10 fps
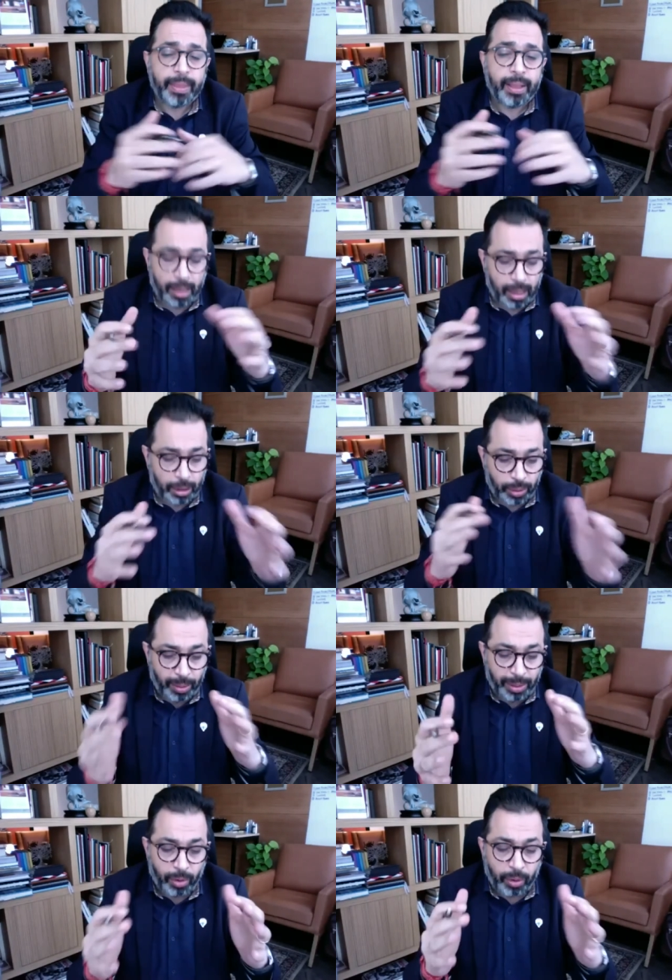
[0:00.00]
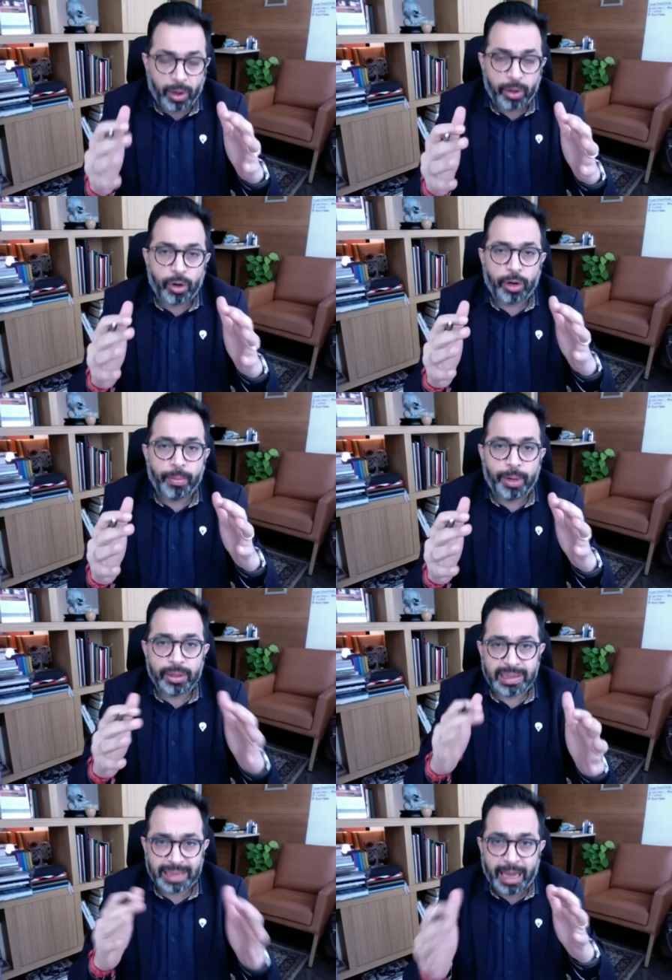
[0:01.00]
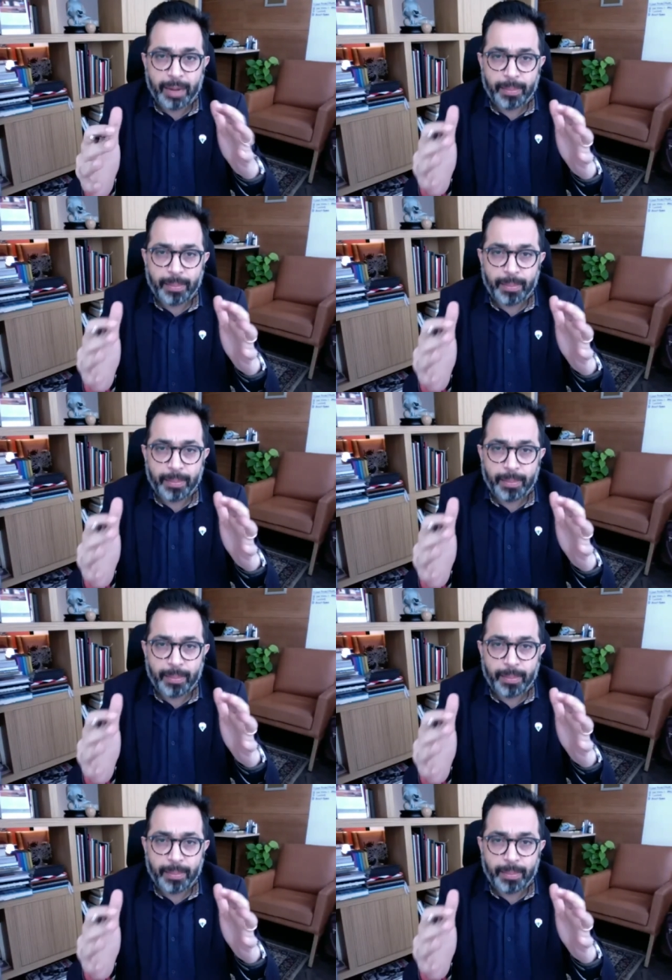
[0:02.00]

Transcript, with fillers: Uh, today we will not talk about the scale part of